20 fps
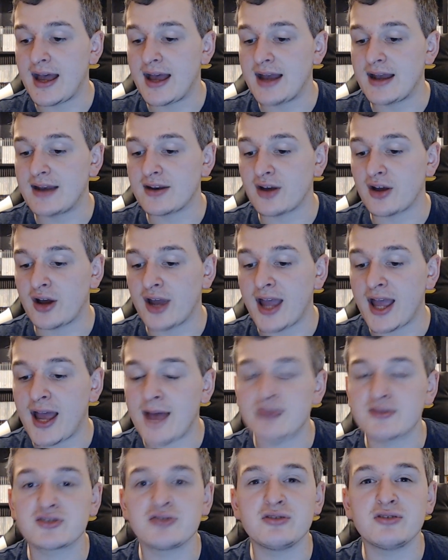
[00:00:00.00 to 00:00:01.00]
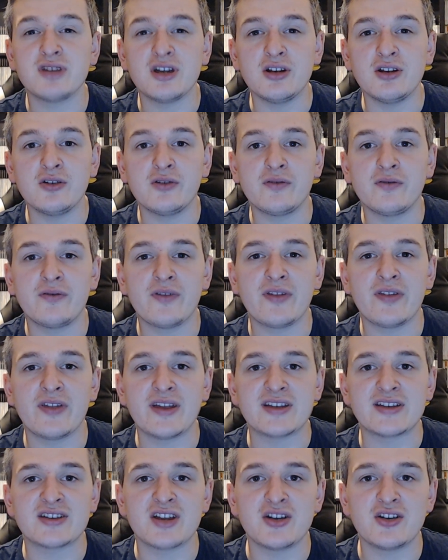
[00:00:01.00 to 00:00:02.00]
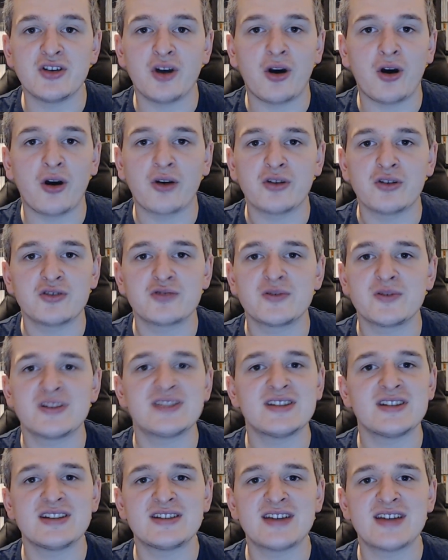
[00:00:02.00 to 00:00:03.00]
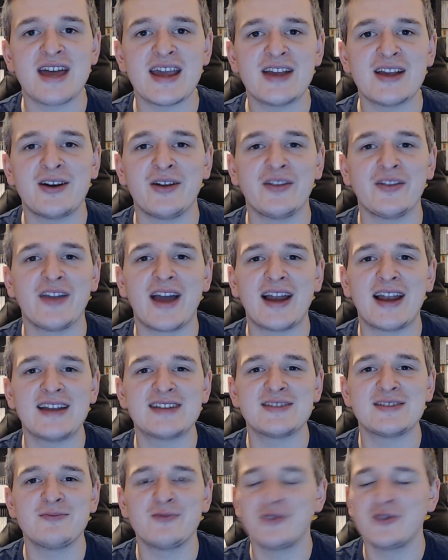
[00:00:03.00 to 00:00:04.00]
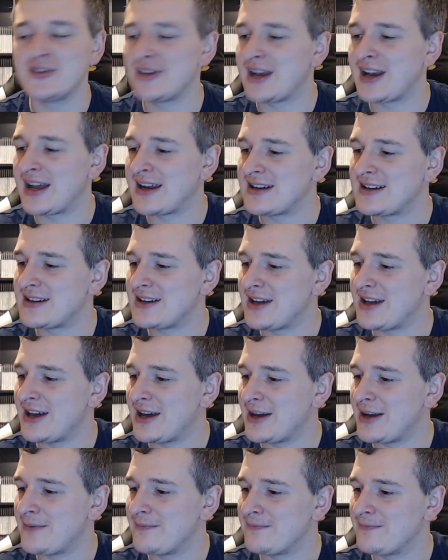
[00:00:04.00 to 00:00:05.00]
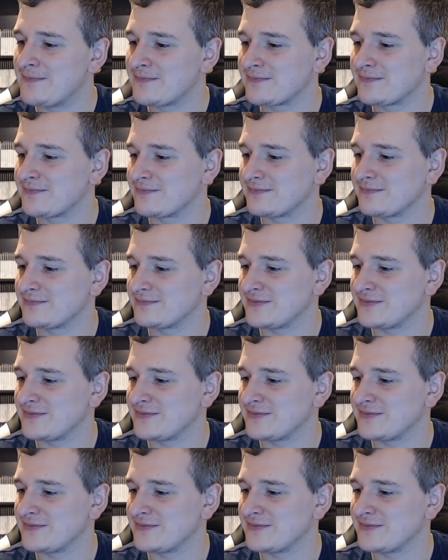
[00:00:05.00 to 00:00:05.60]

And I absolutely love this dark and twisted take on the Alice in Wonderland